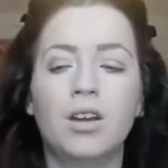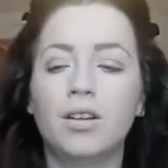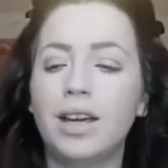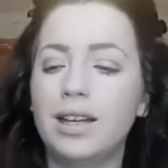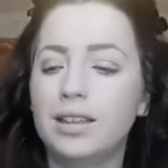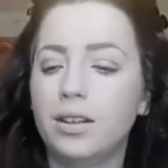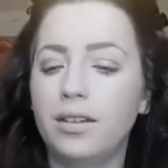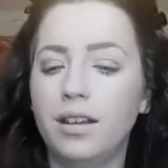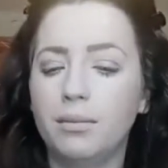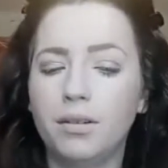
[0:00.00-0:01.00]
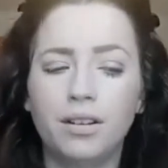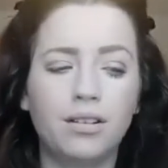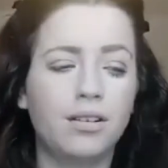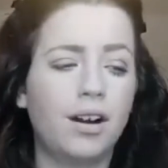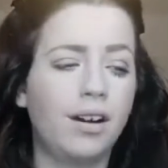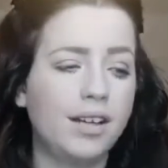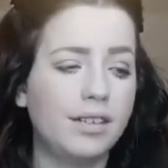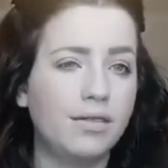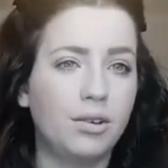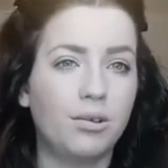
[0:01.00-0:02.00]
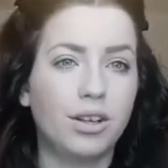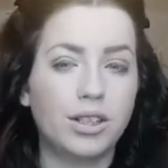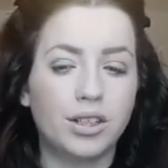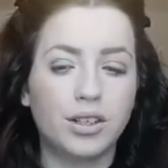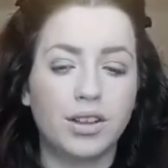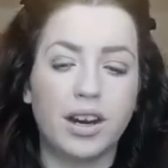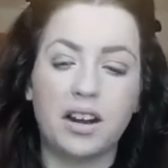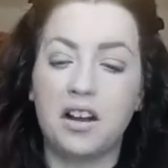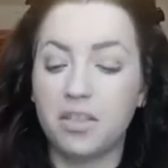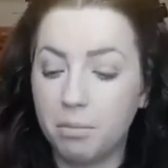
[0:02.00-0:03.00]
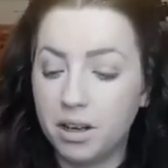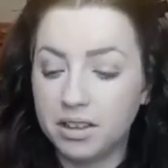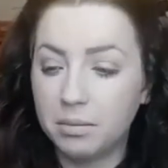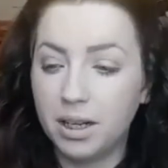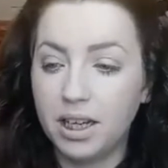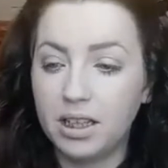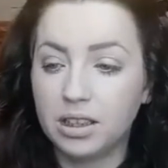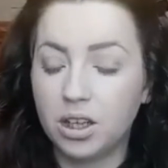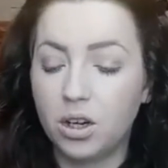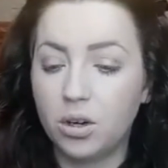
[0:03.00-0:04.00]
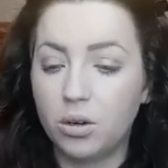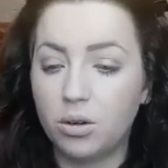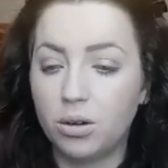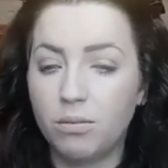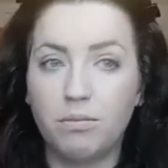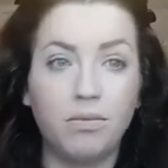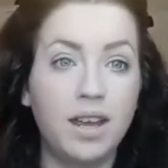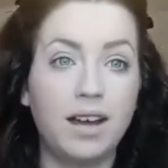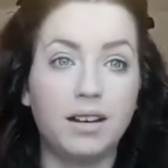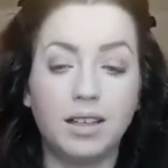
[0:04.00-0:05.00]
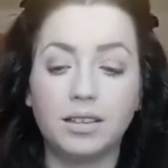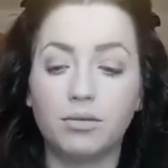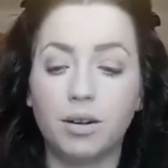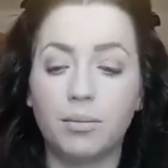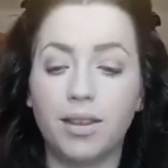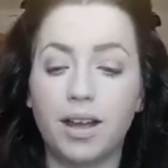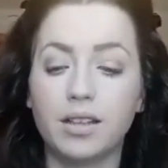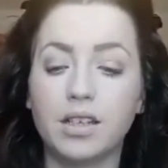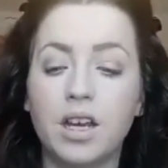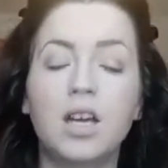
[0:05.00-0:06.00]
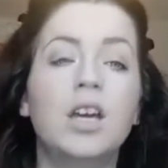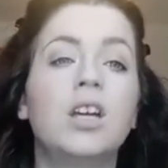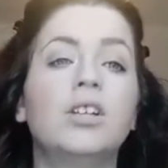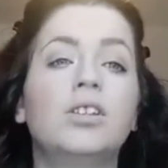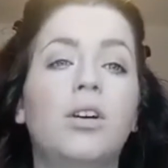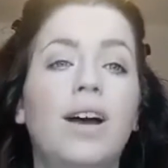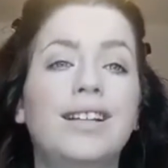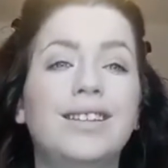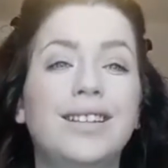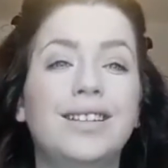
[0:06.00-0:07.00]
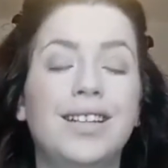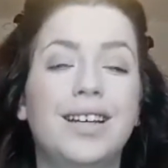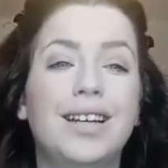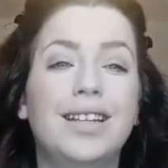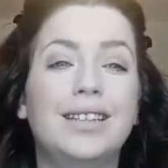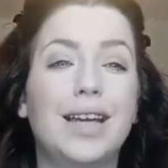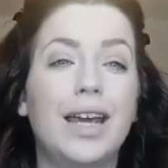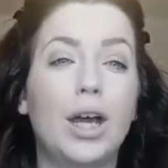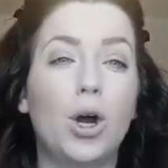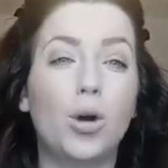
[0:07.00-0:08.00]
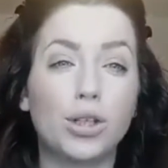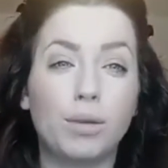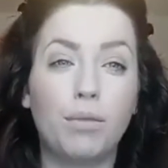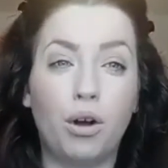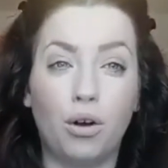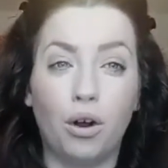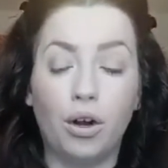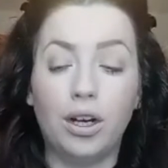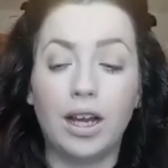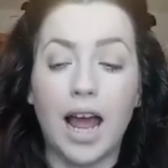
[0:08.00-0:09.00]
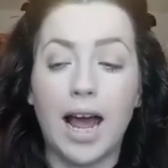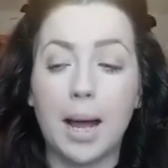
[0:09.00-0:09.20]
Okay, so I think I'm going to go kind of in order that I got them possibly, so yeah, let's run with that. So as this is a autumn haul,